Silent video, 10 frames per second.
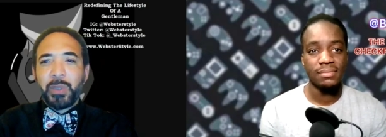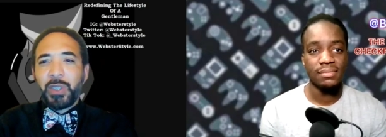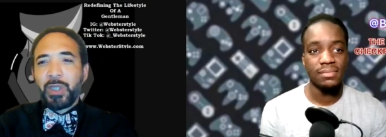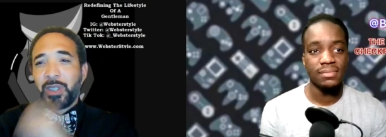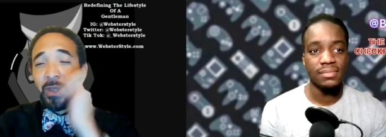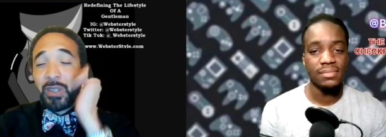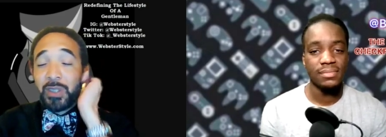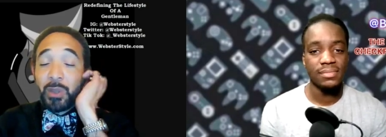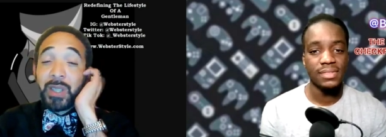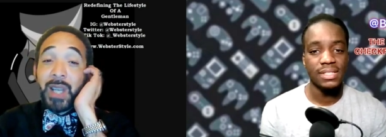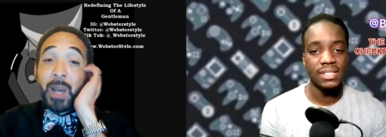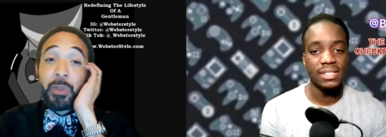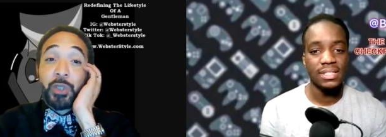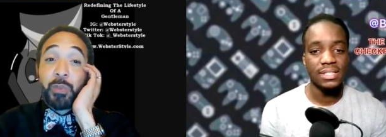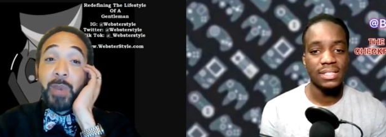Speaker 1: we saw, so it certainly got
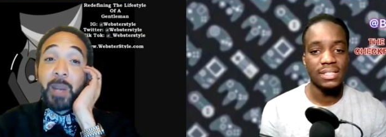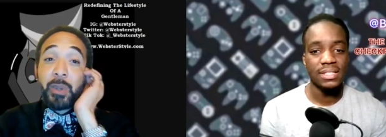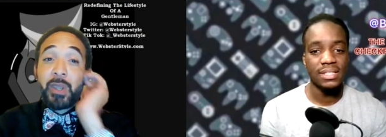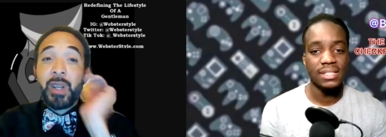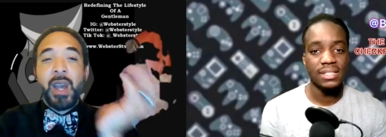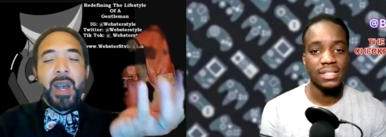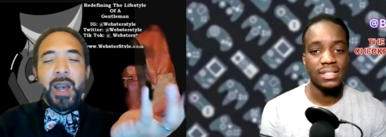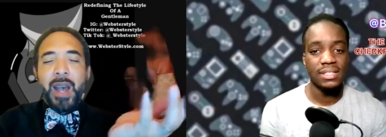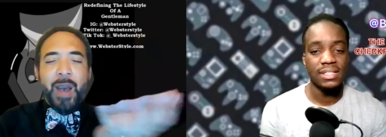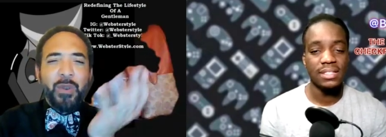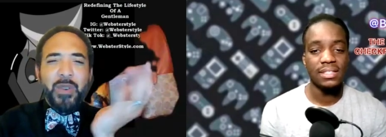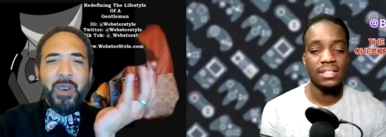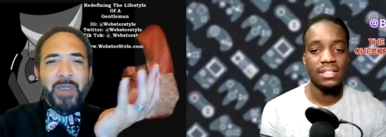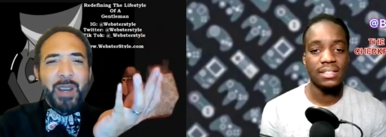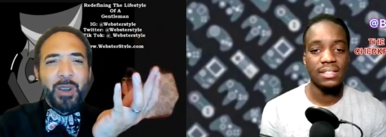pushed back. But how have I
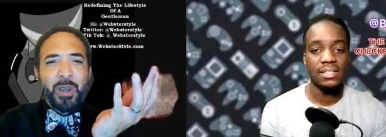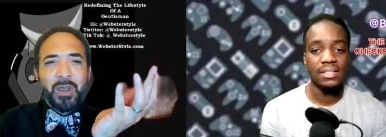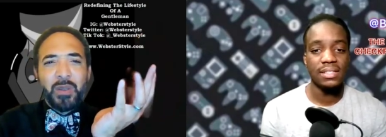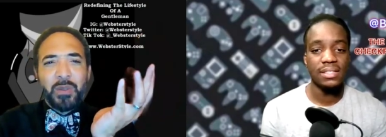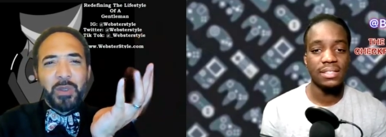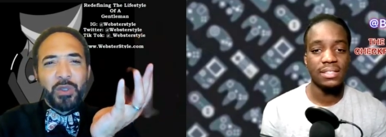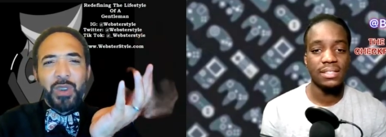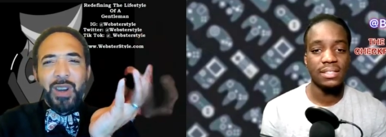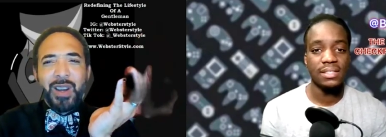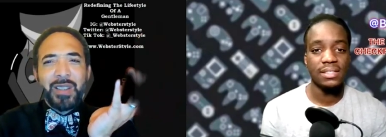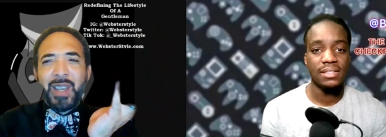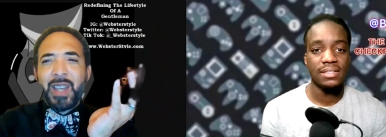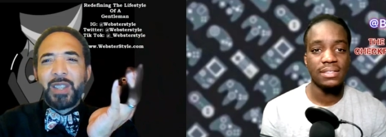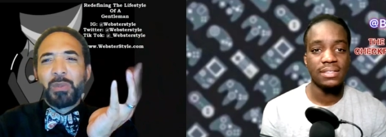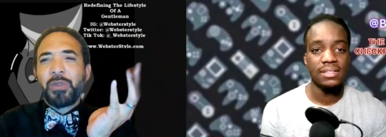not heard of the Trine
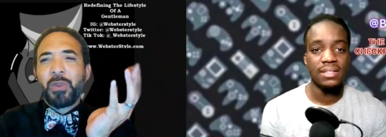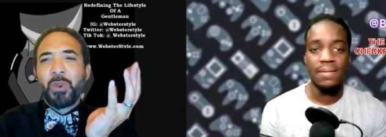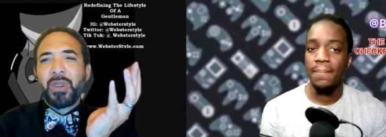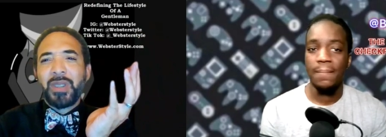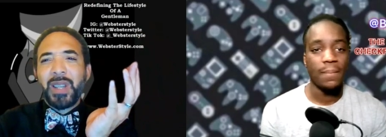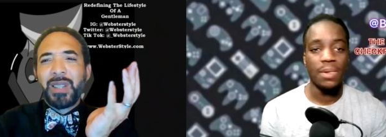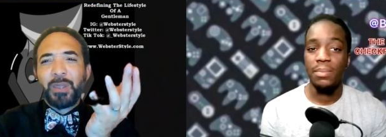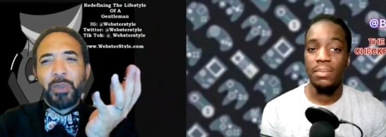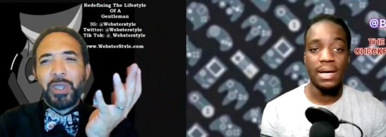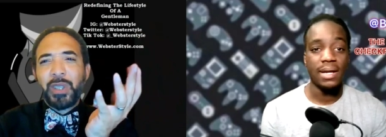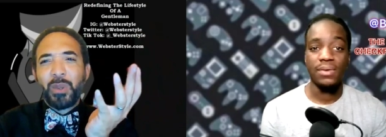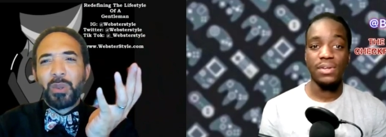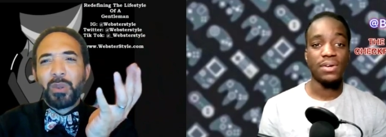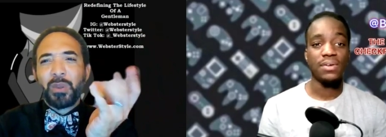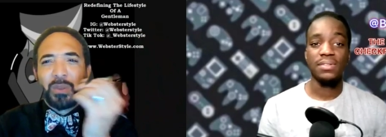games before? That looked pretty cool. I
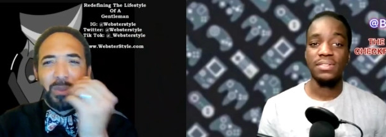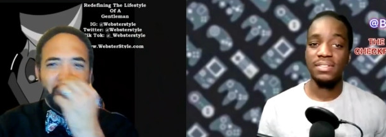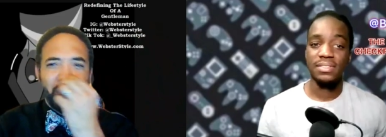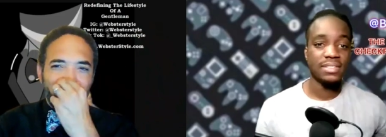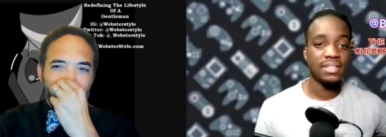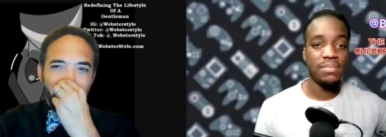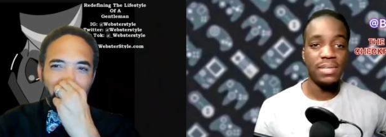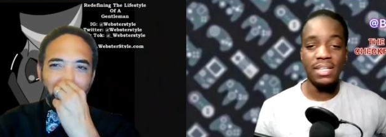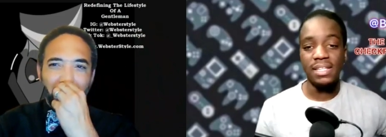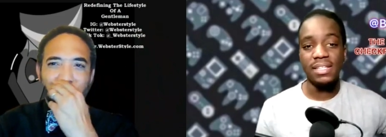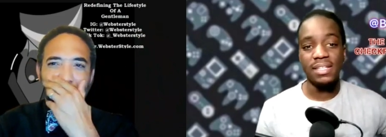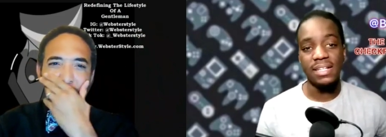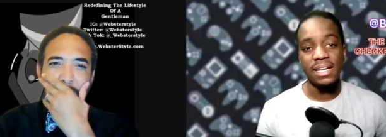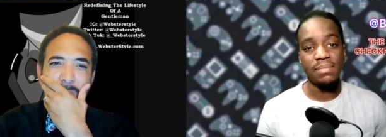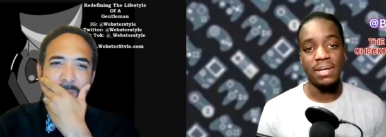don't
Speaker 2: know. Me
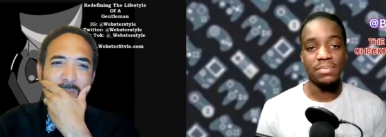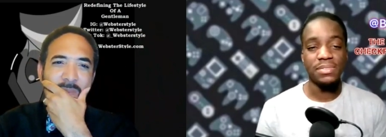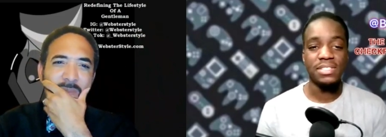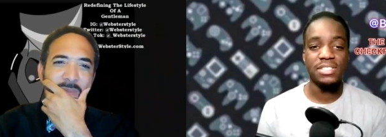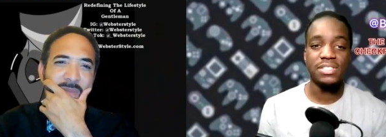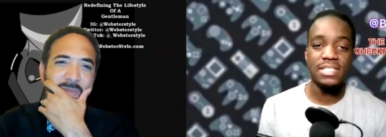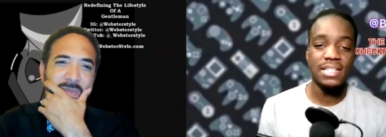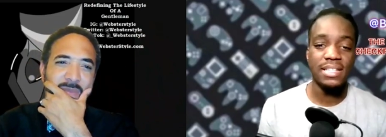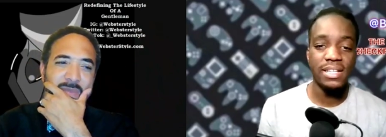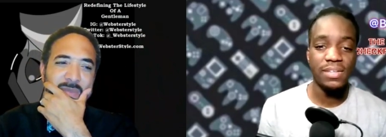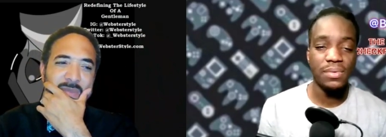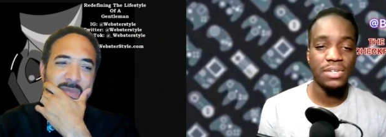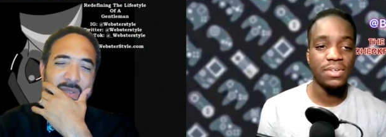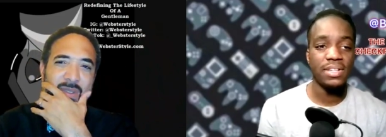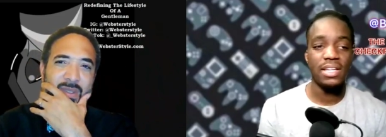either. I'm I'm sitting here
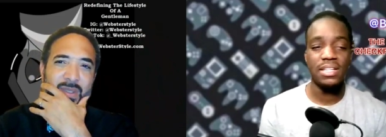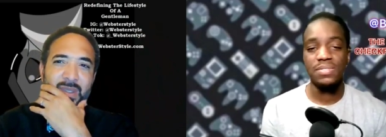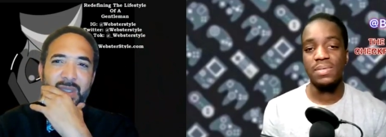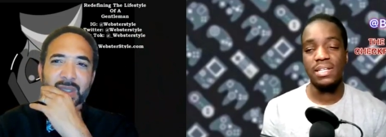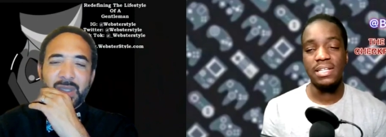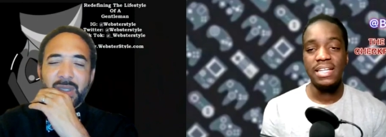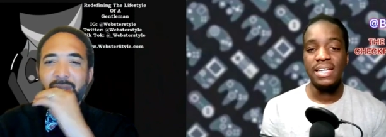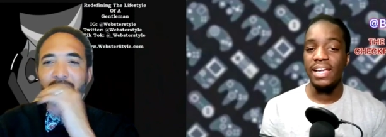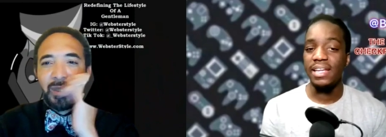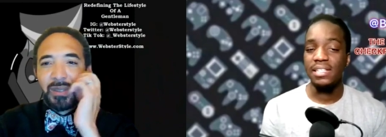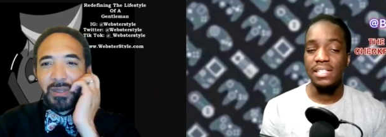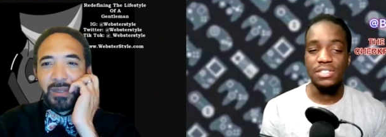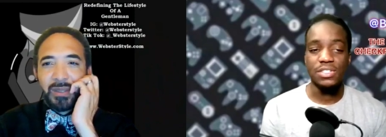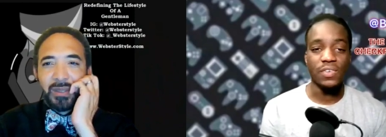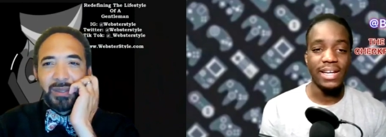wondering that as well. It
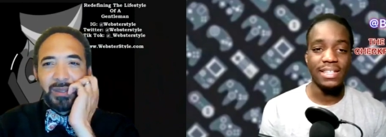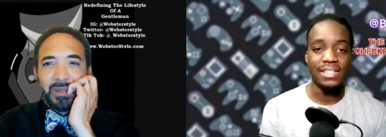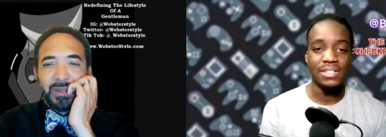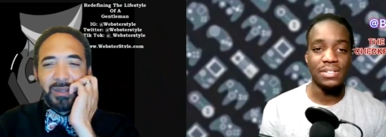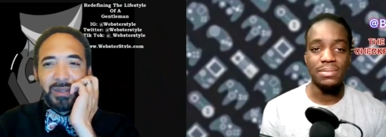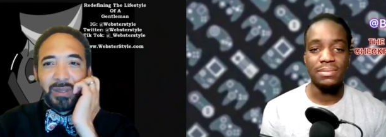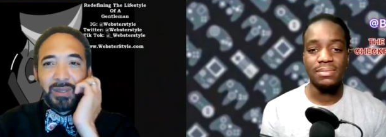looks great though.